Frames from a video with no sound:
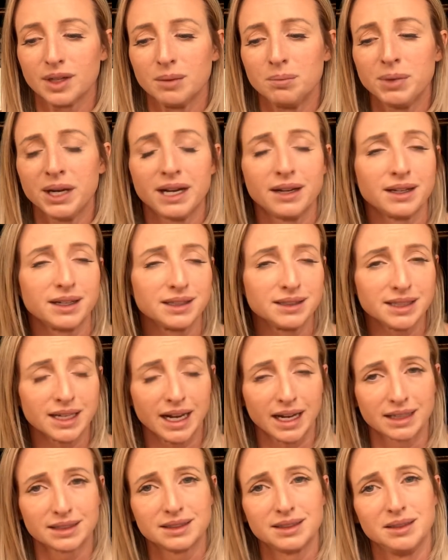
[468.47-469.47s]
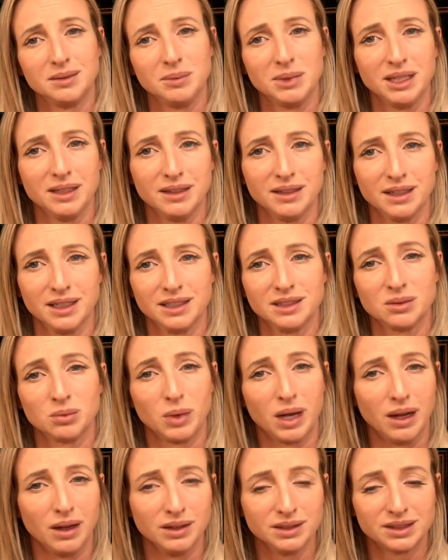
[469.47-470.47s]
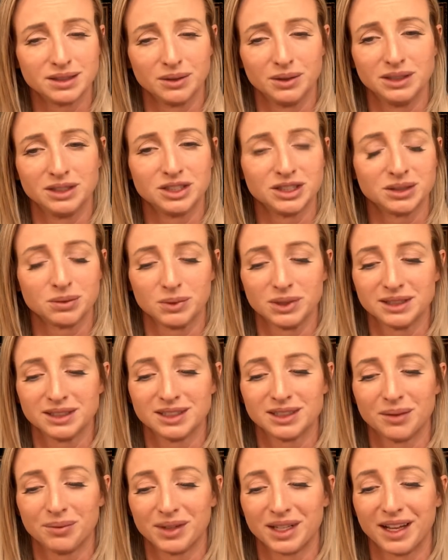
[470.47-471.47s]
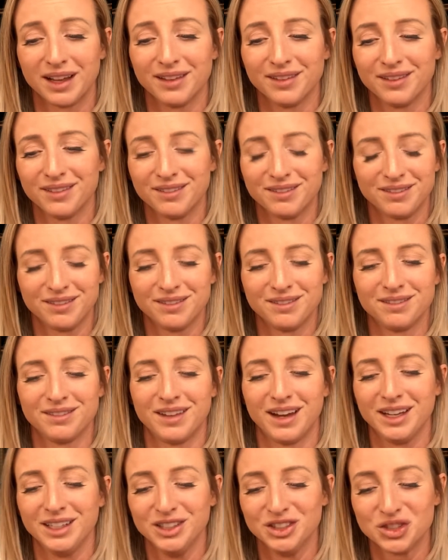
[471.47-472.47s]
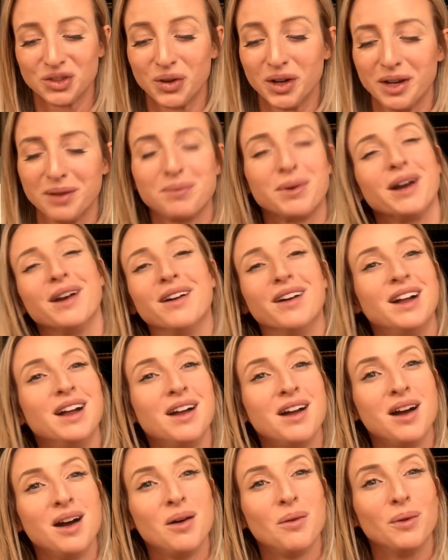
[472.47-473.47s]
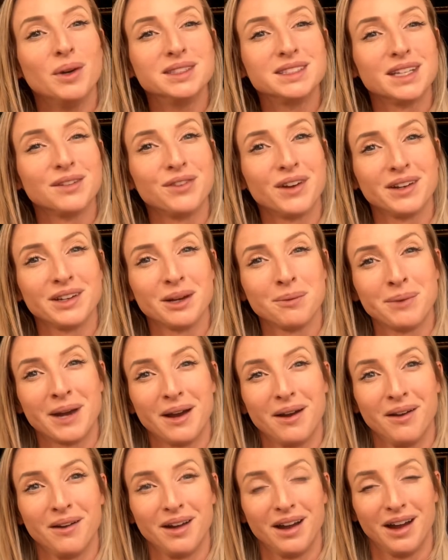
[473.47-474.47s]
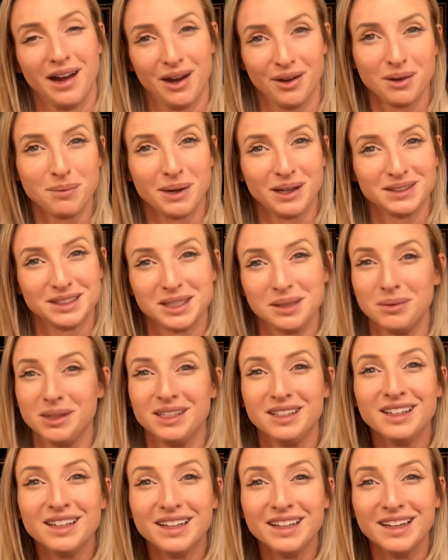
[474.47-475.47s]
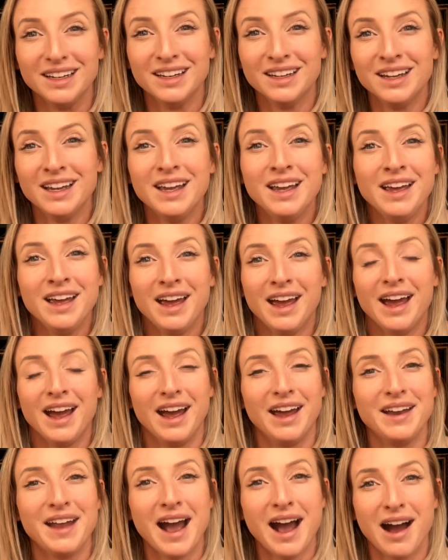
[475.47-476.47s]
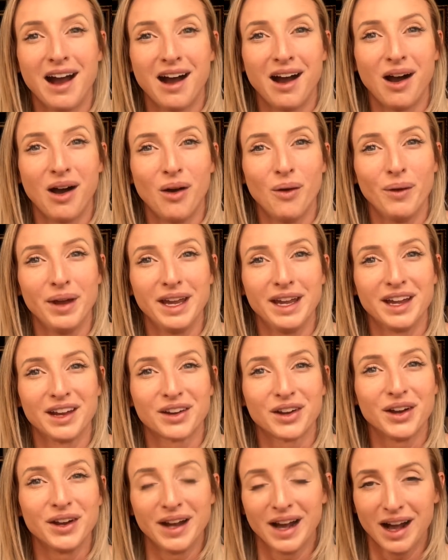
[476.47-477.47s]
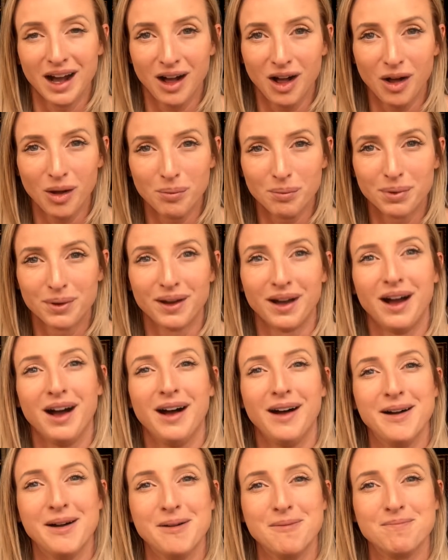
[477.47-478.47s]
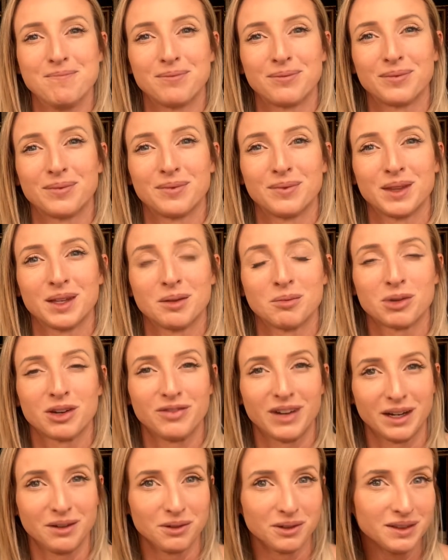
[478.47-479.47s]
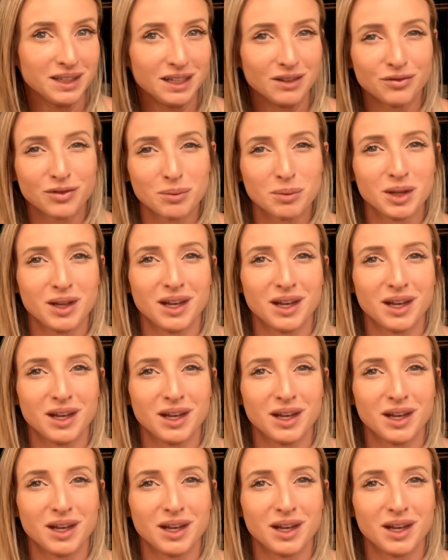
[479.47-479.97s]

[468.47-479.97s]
panic attacks in me as well, so it just wasn't something I enjoyed. But once I found out about CBD and how it could help provide relief from a